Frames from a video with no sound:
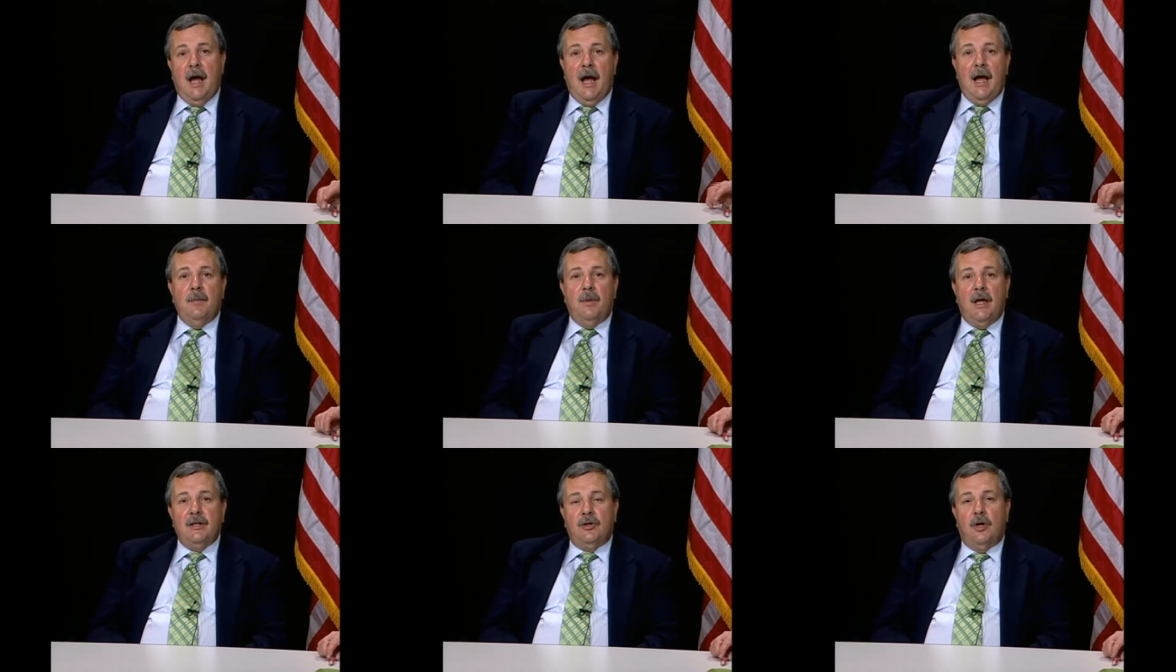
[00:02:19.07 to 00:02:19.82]
I
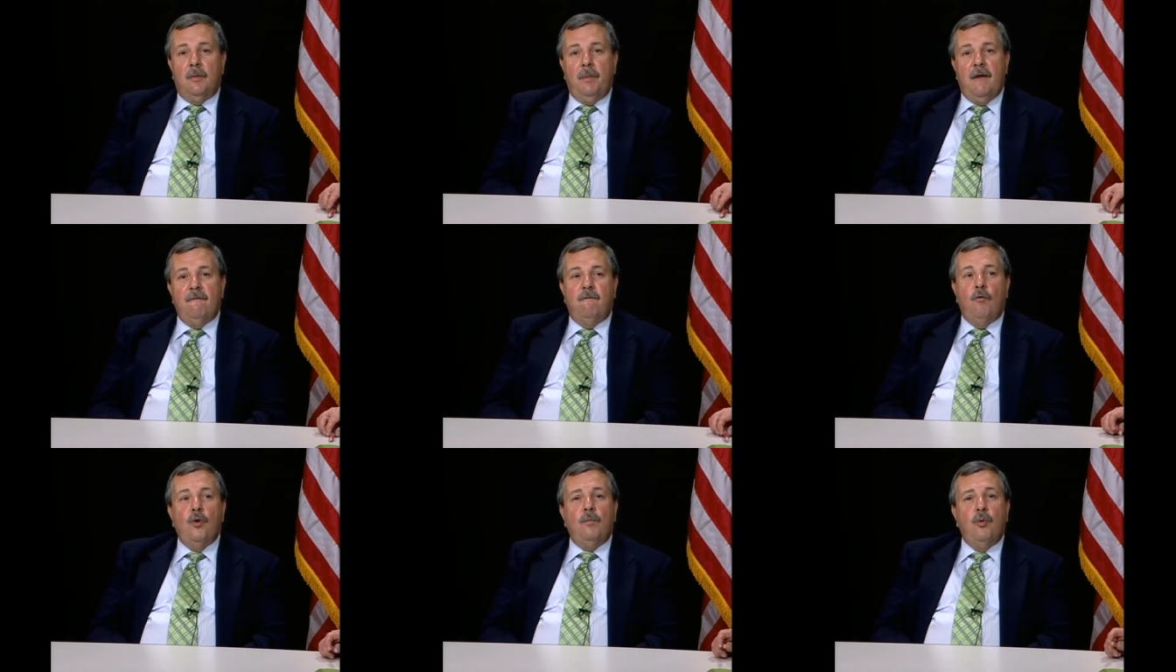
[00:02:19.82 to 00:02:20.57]
bonds are going to pay
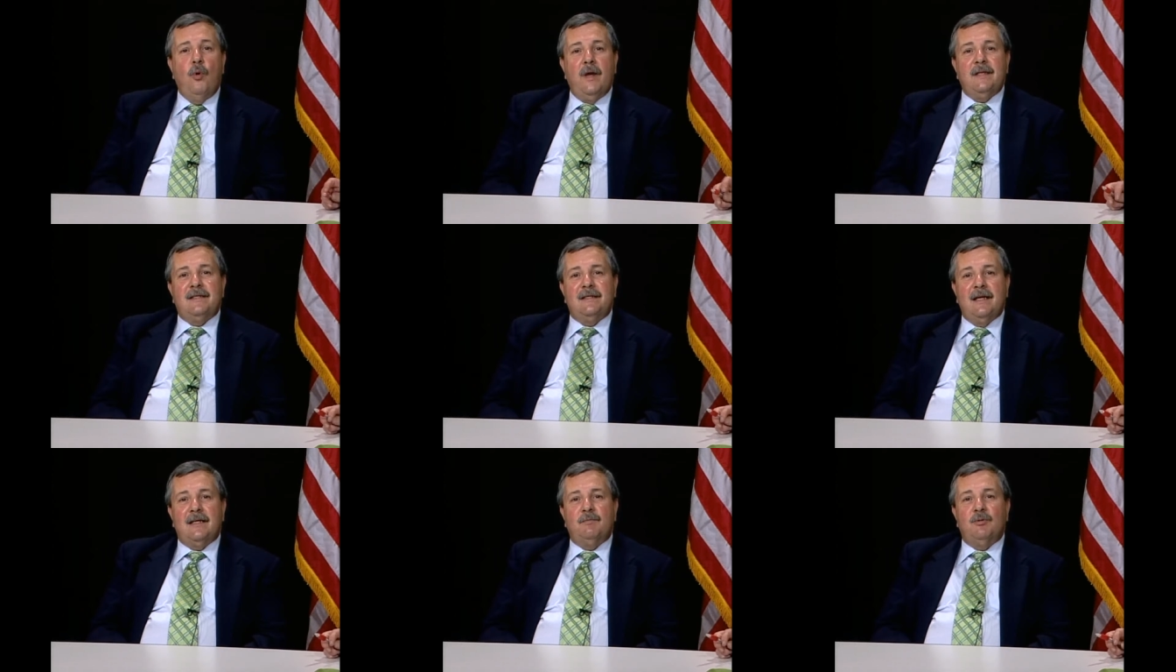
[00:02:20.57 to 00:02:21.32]

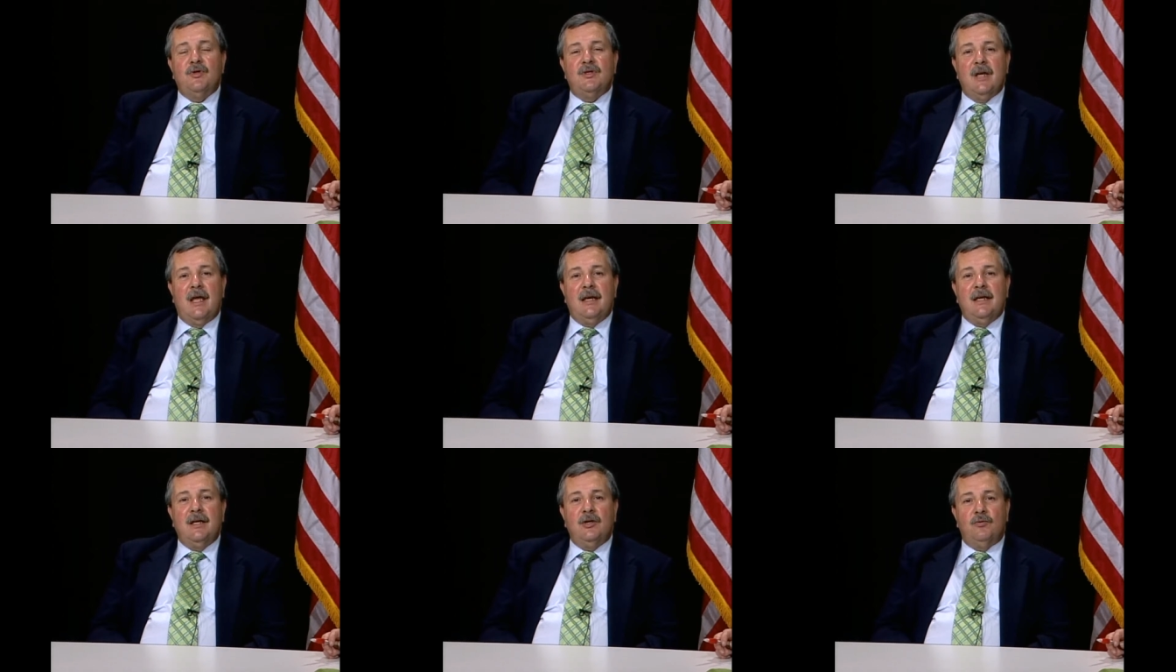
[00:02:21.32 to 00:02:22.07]

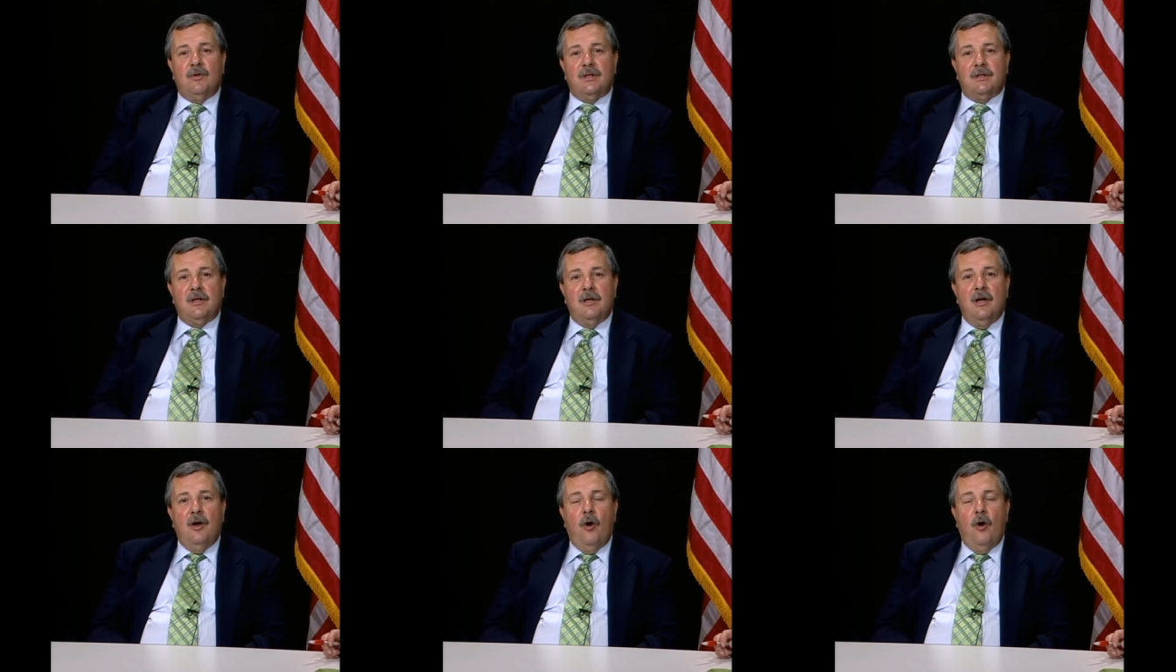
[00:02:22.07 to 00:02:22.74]
4.6% interest